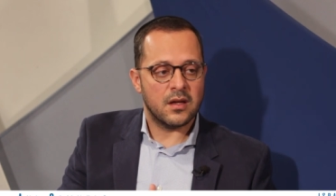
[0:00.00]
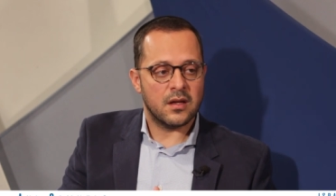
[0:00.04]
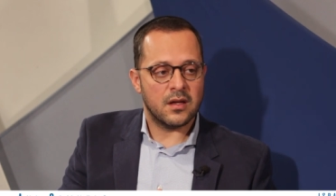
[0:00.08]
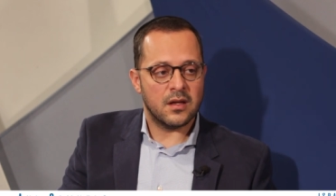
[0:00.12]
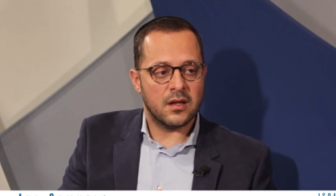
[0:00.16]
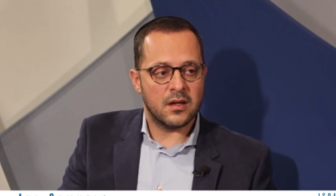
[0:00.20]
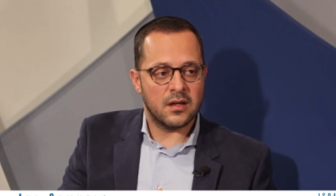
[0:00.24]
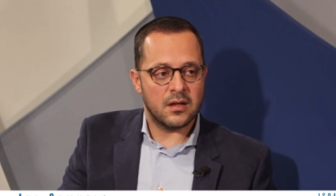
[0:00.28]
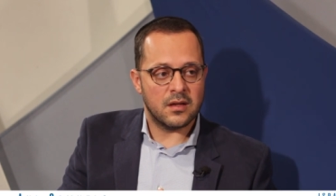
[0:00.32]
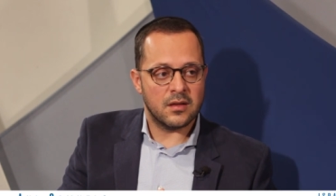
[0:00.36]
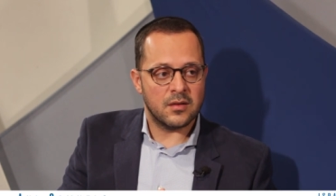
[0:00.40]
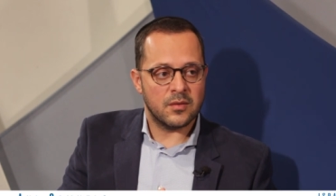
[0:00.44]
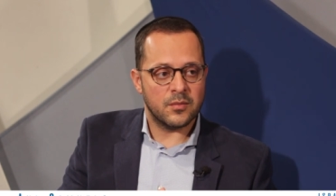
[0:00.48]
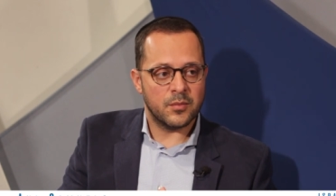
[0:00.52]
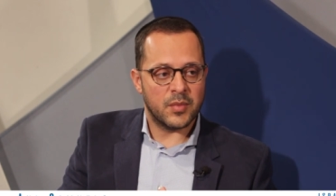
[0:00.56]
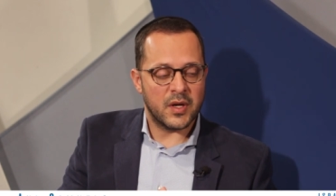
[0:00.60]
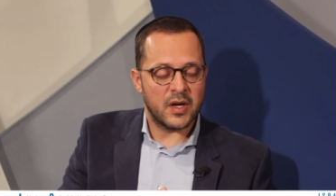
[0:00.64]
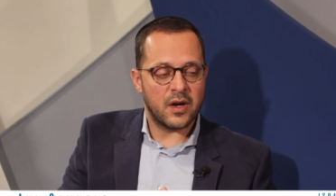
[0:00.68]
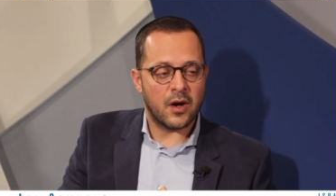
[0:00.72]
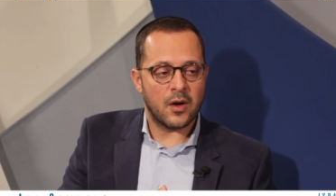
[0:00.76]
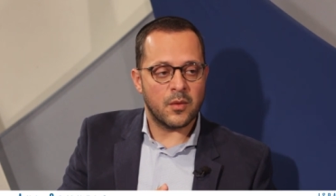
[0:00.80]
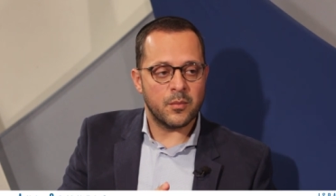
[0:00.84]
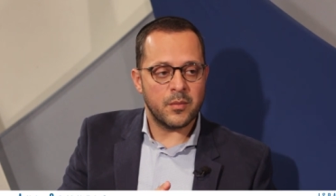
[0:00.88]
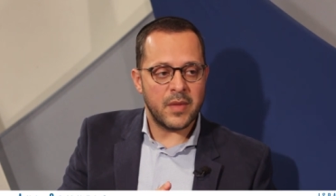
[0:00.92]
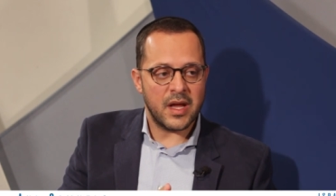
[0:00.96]
uh,
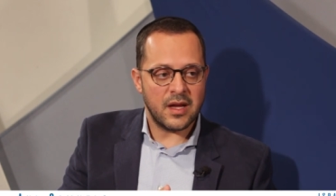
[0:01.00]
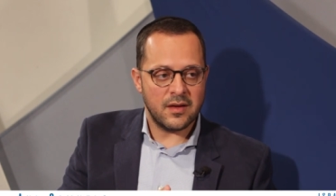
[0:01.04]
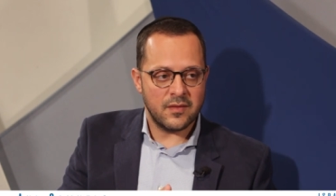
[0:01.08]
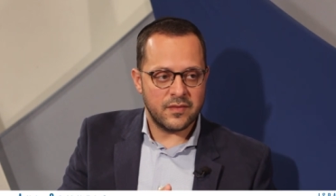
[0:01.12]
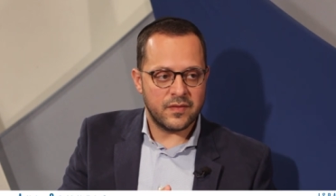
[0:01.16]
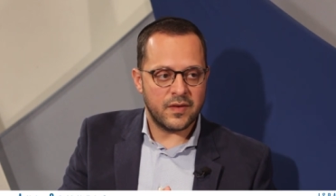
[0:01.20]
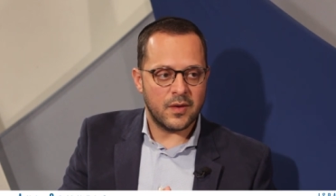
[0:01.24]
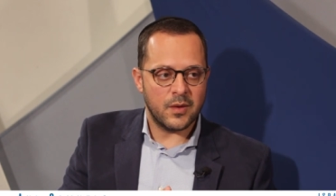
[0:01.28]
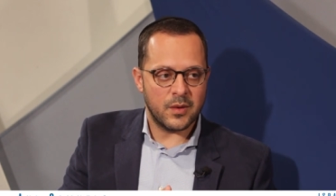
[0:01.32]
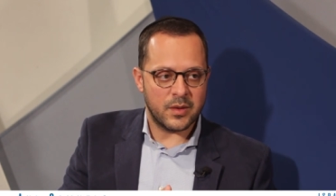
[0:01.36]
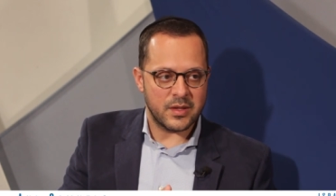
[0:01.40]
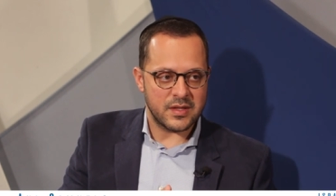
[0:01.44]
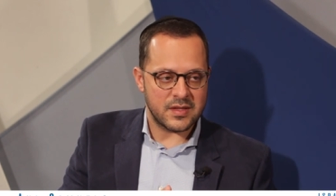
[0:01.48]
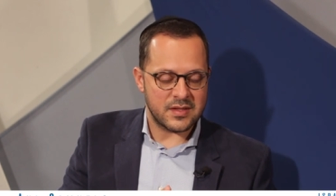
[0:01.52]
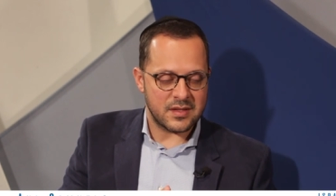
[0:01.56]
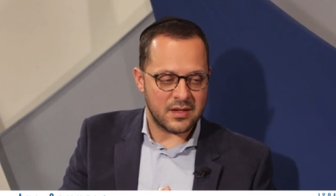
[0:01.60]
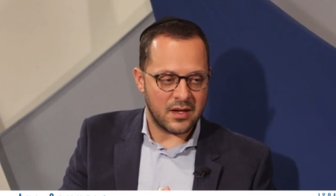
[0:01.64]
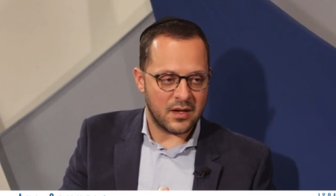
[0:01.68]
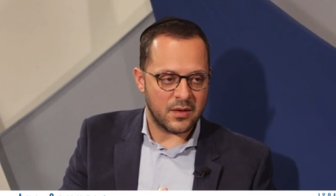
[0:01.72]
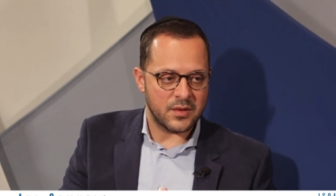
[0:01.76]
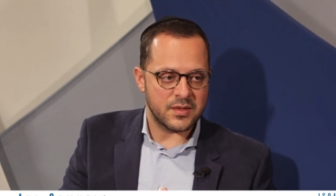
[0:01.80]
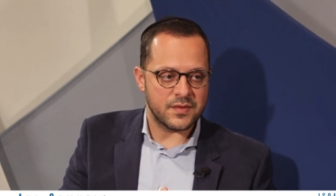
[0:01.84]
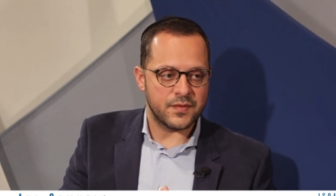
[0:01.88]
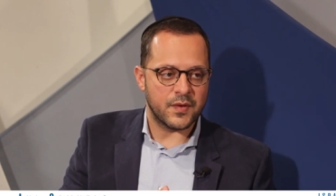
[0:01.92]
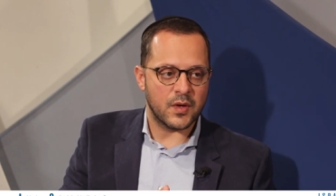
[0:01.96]
but our main focus
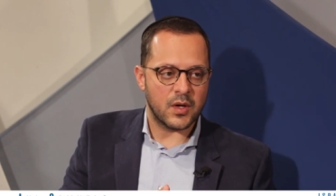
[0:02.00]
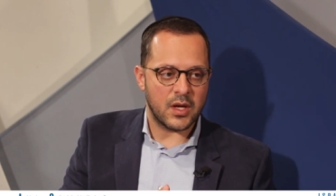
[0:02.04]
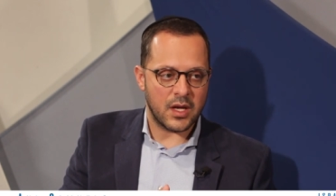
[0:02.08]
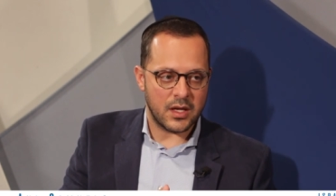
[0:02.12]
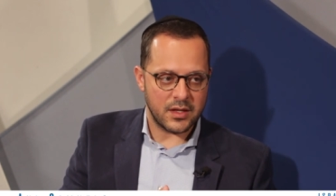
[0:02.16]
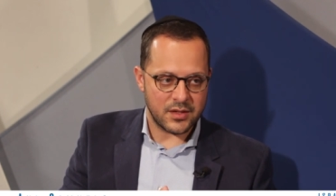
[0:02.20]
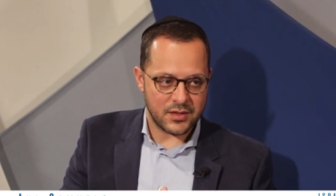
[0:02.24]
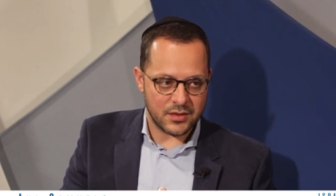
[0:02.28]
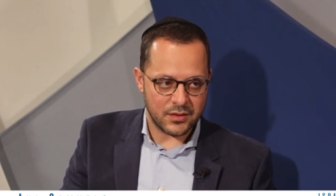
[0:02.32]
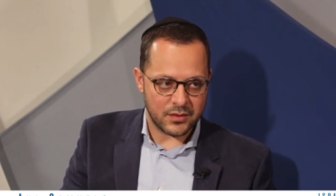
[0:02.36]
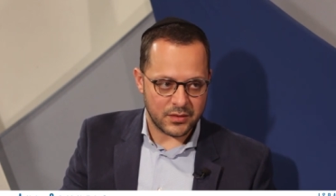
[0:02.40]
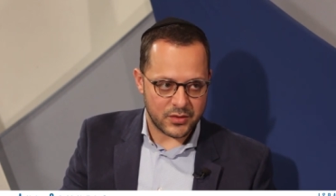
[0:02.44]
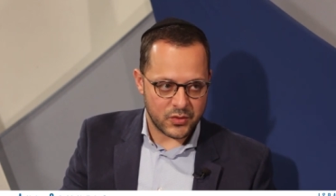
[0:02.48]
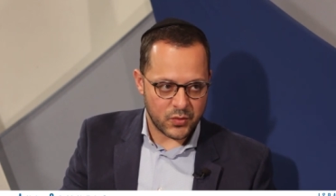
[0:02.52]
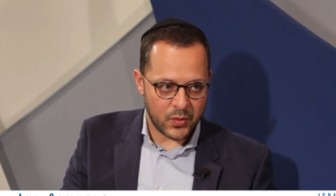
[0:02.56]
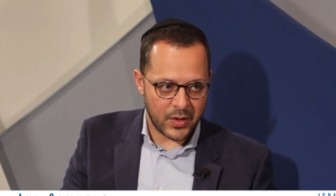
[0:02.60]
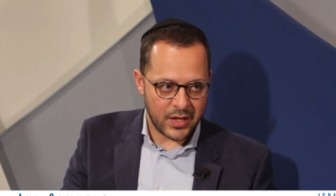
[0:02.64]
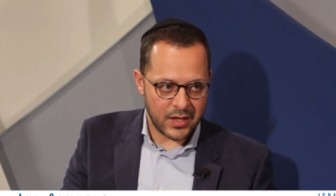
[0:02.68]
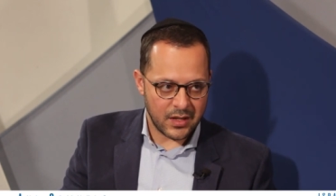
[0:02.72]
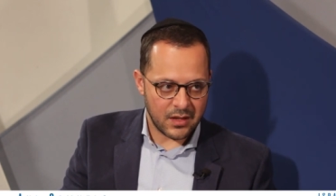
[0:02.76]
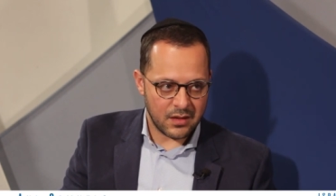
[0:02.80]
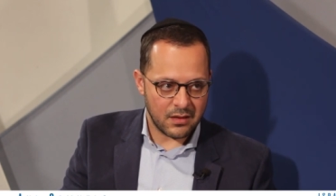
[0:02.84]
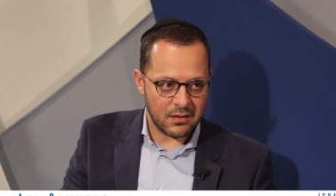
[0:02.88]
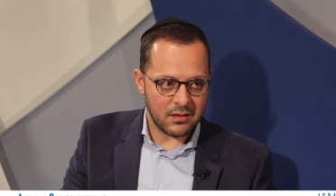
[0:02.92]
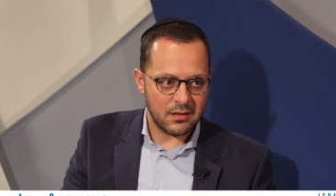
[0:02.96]
now is vocational
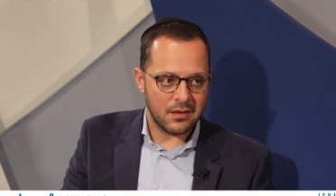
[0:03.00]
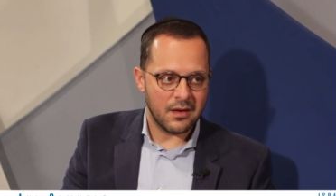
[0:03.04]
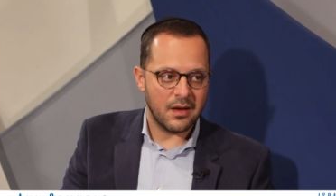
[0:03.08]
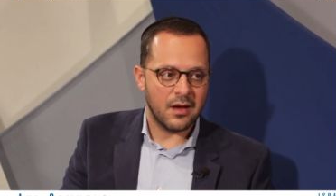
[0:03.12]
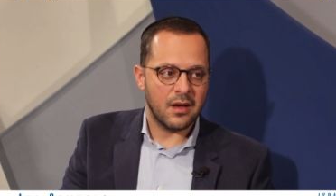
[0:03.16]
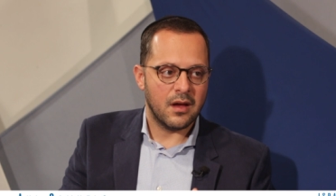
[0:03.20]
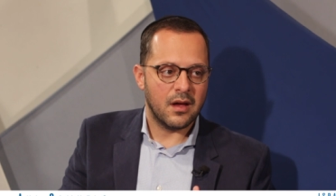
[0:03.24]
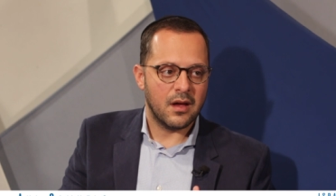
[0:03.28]
training,